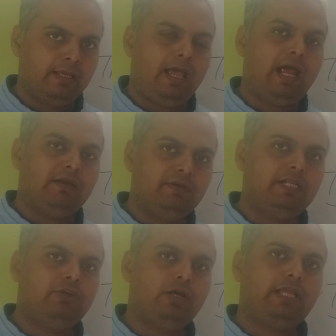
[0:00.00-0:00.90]
and
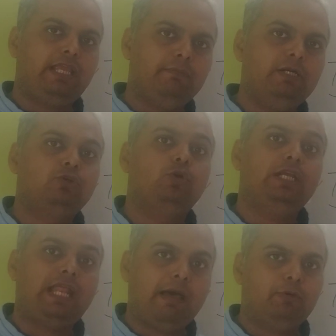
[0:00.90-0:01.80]
whether you are able to
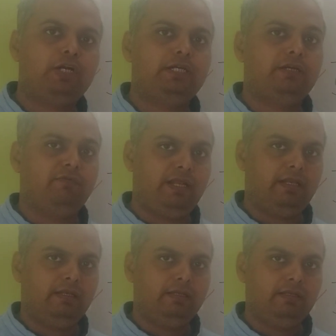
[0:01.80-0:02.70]
elaborate it well,
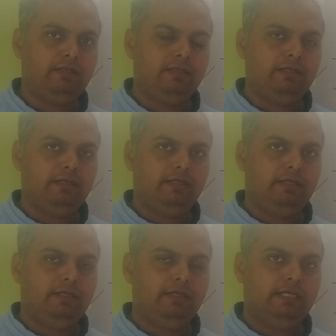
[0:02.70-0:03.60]

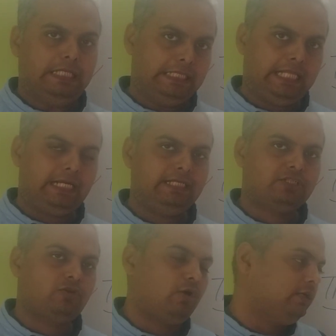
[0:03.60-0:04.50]
that is
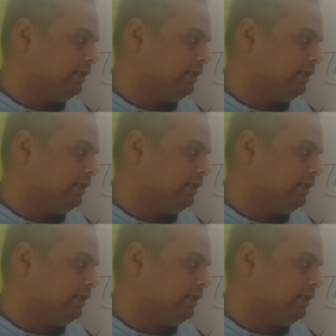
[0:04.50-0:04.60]
called